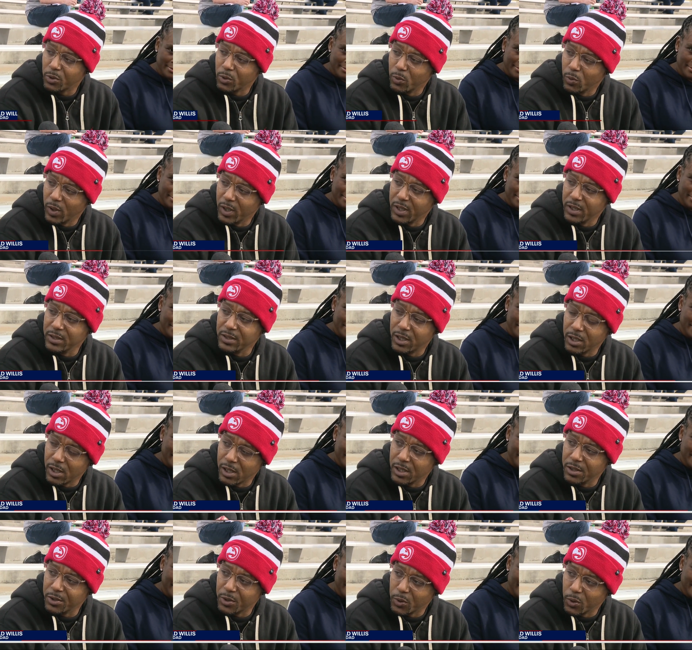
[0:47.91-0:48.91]
through what he's
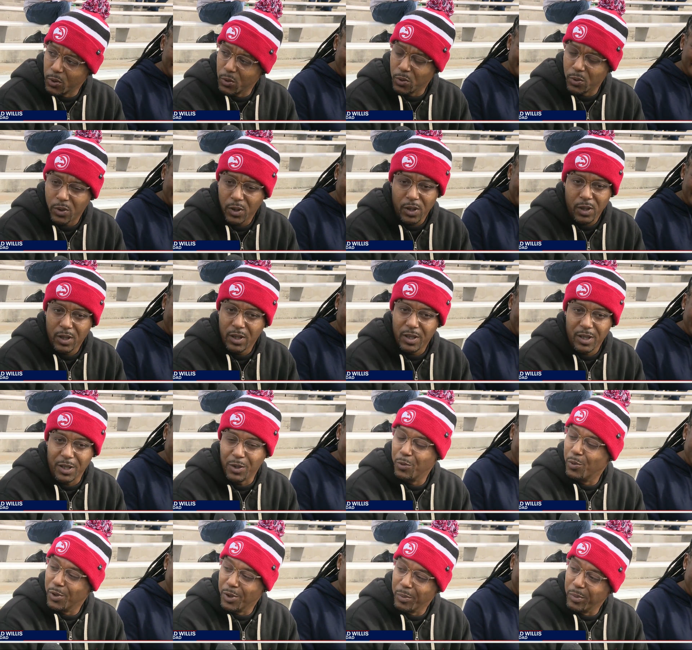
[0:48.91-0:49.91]
gone through,
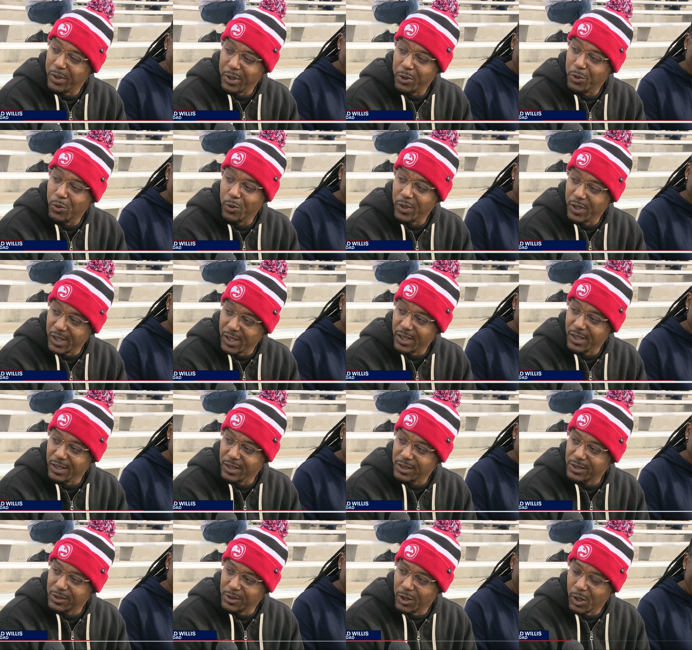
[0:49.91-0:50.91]
he wouldn't be who he
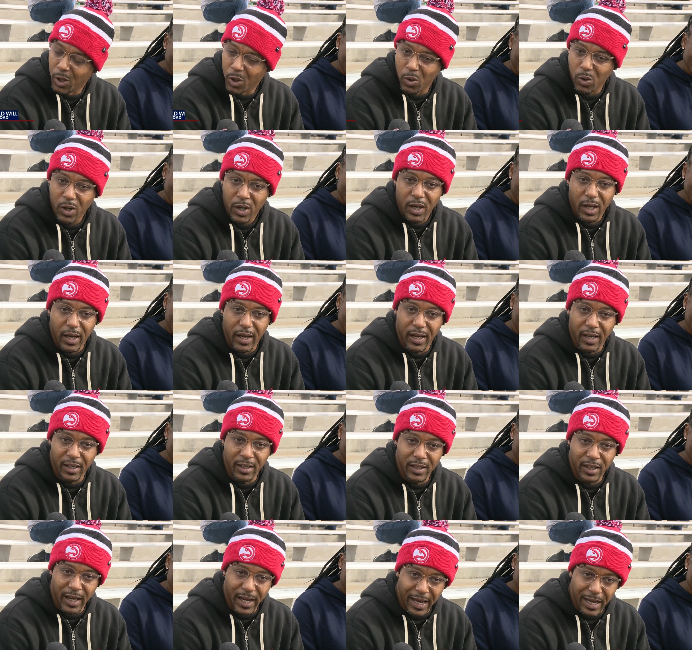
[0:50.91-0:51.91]
is, you know.
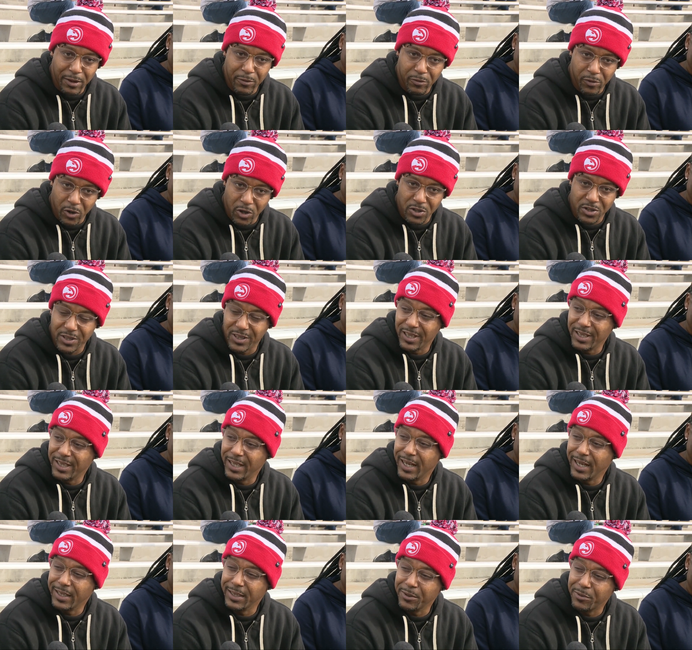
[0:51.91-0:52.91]
And the adversity
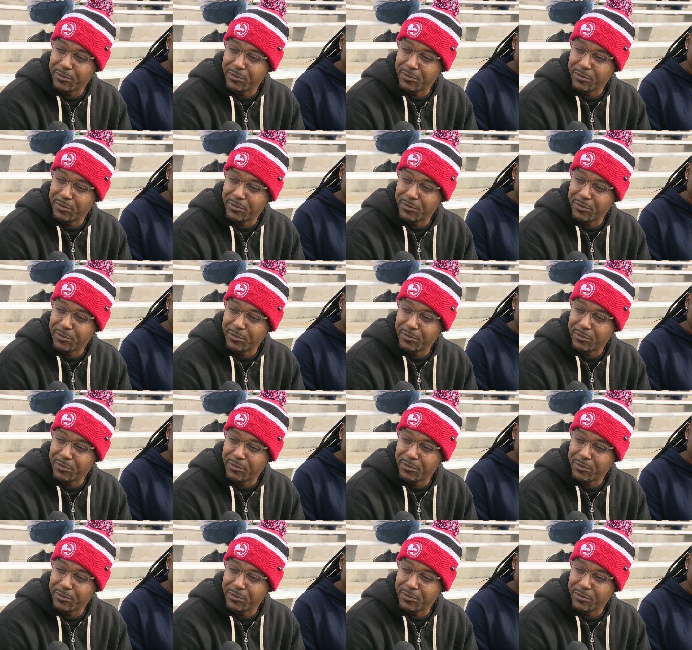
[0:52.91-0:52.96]
that he